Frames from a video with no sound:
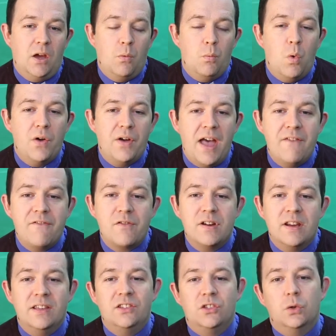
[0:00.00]
And whatever
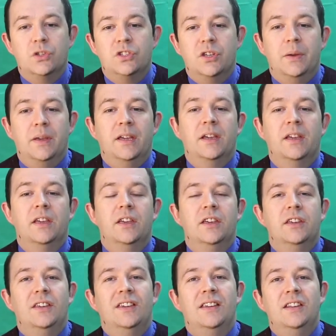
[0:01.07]
it is you're doing,
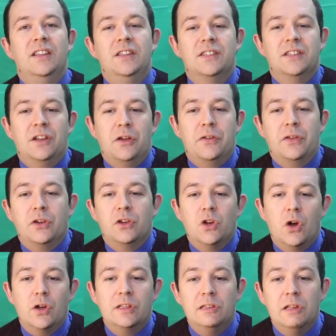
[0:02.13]
you need to know that
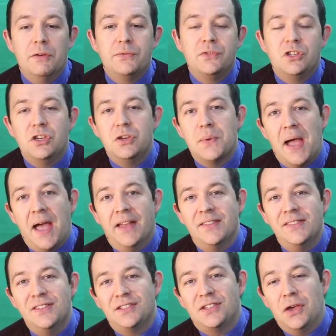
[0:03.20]
God loves you
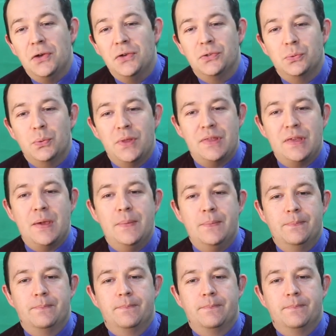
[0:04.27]
and goes with you.